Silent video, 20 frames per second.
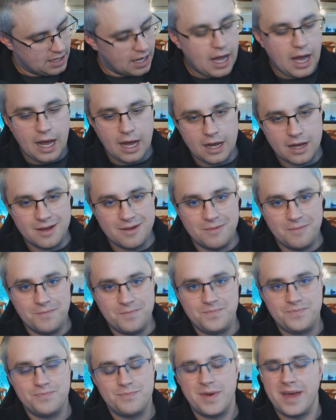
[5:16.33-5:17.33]

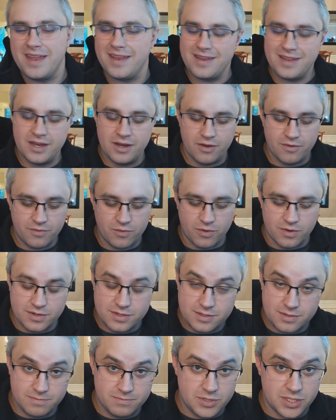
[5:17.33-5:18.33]
But of
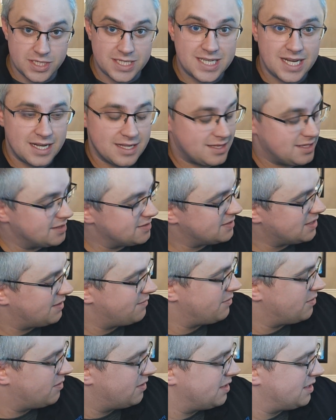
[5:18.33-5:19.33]
course, just got this. I
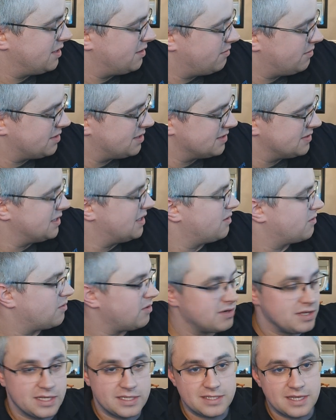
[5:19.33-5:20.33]
have no idea what the sound
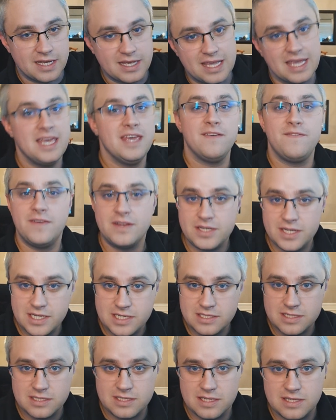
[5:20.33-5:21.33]
quality is like. If it
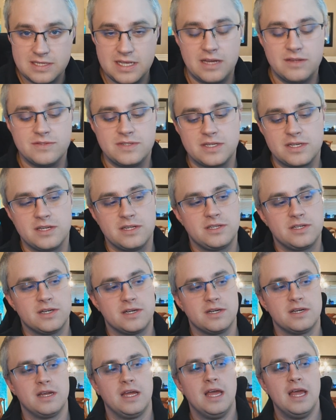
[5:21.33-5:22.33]
changes the sound
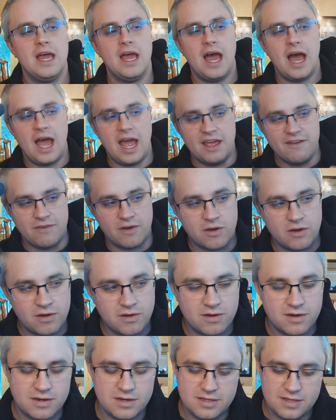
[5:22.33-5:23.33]
signature, I've
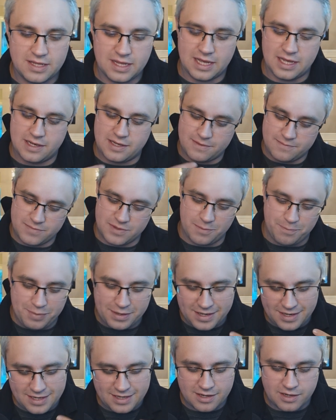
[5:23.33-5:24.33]
heard that
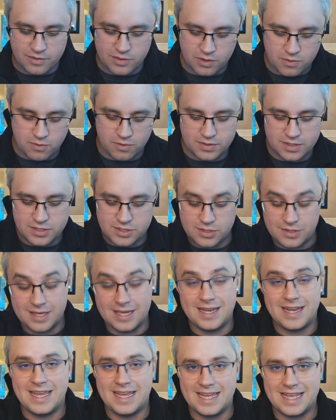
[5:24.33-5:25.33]
depending on the cord that you
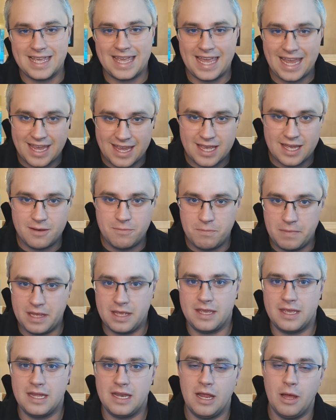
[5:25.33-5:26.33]
get, it can
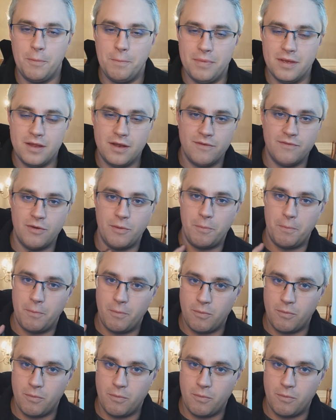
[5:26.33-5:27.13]
make it a bit of a